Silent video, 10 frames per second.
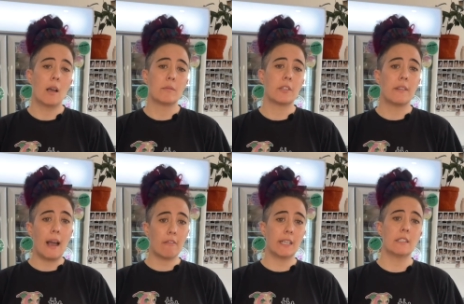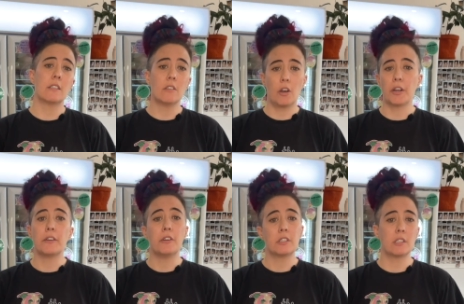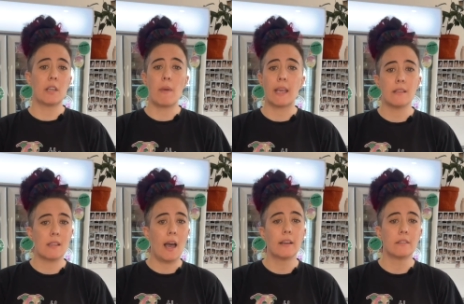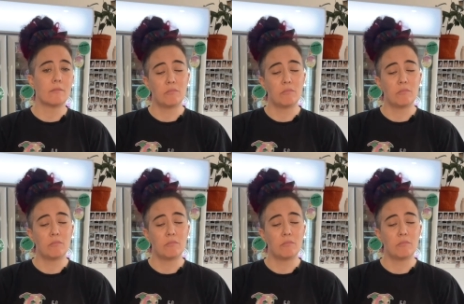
Um, so that reason alone usually means that